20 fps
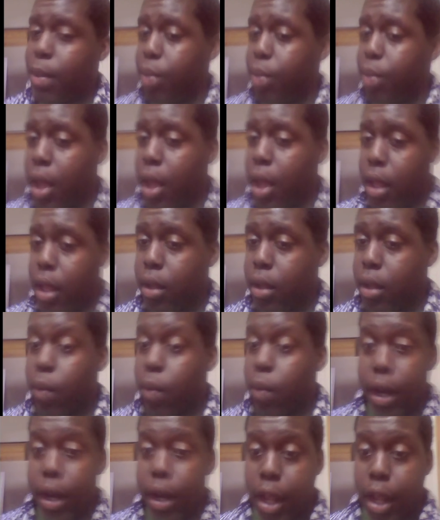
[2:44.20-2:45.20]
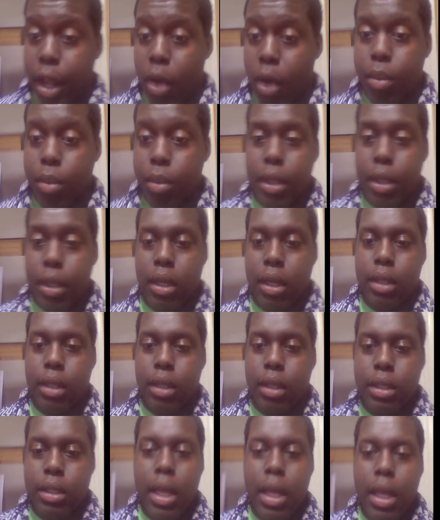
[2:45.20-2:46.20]
of pay right now
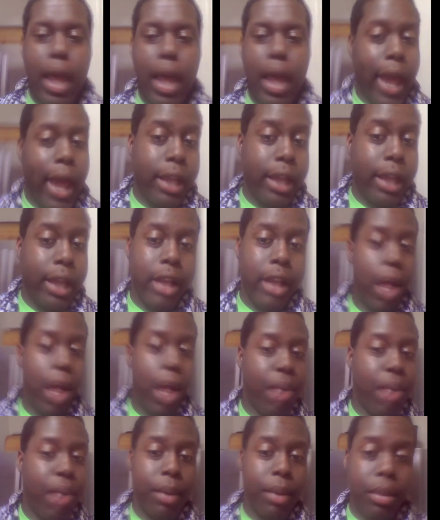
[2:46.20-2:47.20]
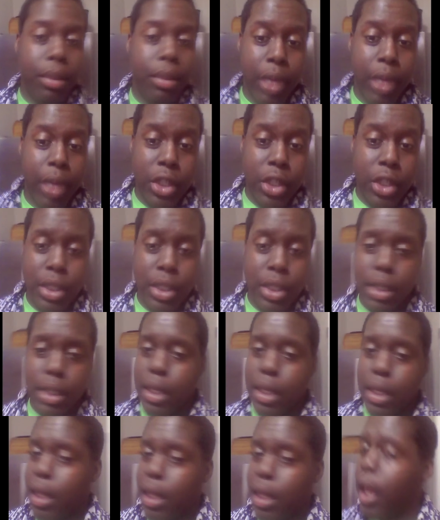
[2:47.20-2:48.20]
because I can now properly budget,
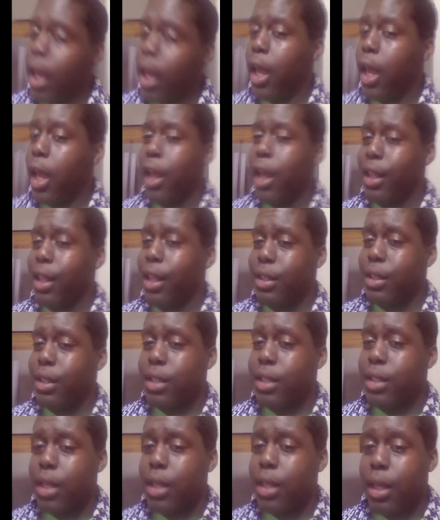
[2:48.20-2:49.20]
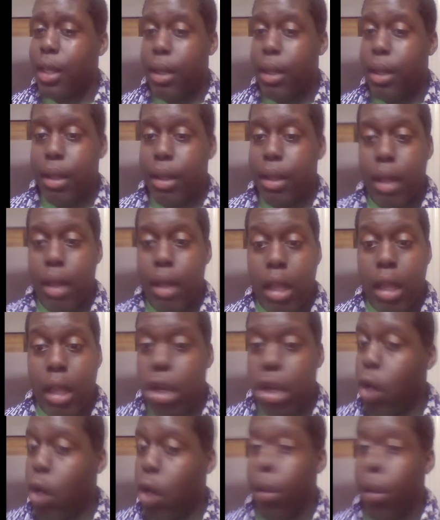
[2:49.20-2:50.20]
and
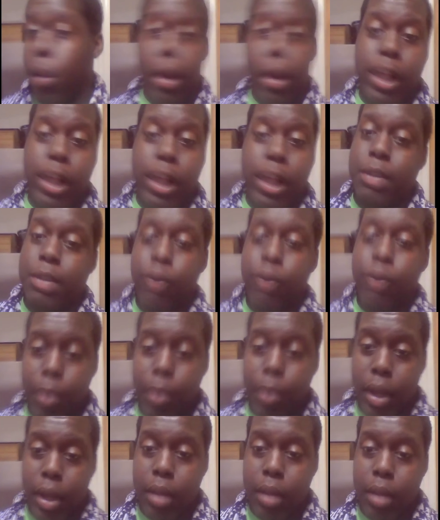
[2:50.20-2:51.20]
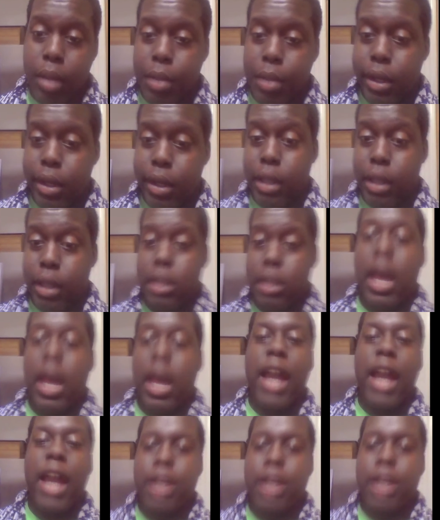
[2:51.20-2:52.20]
no one better ask me for money
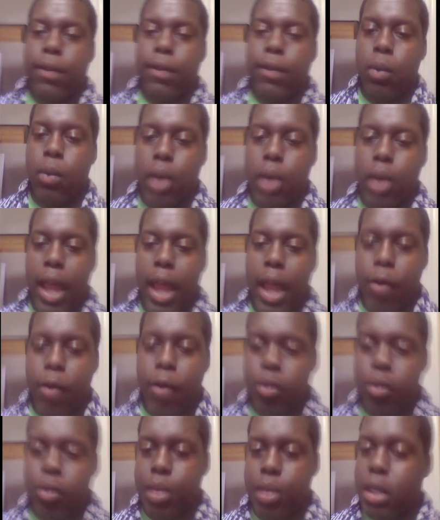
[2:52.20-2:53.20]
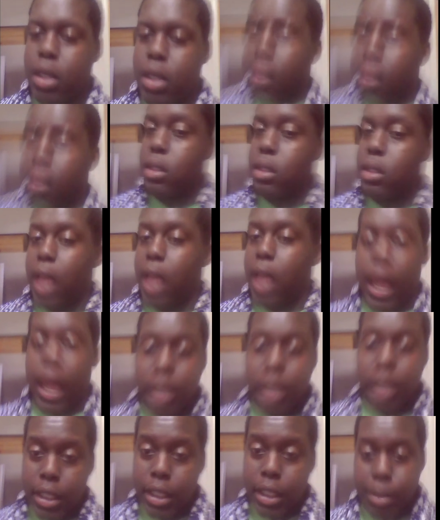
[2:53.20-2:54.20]
because I definitely will not have it because
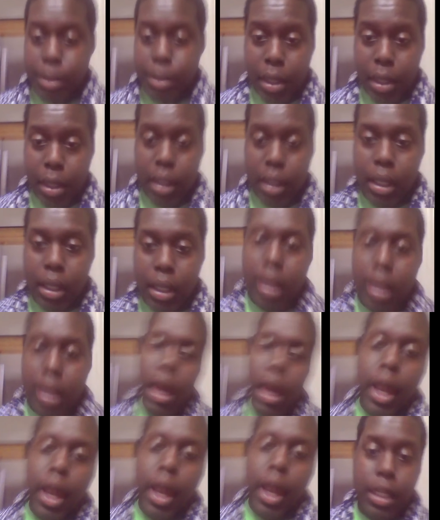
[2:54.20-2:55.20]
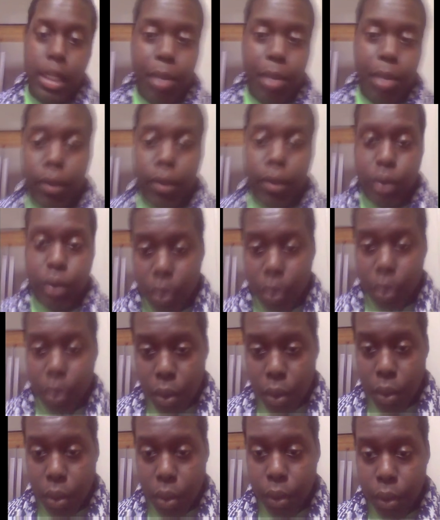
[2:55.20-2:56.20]
I need this money. I need to pay for
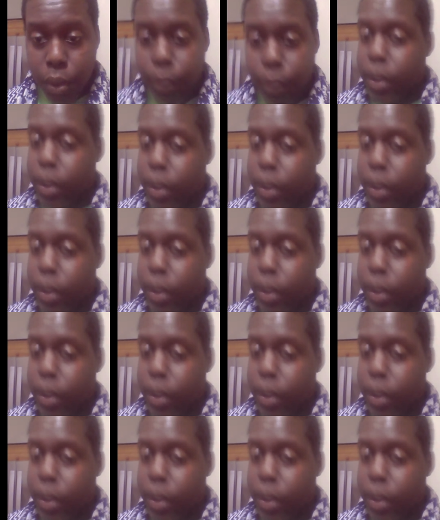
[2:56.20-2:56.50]
school.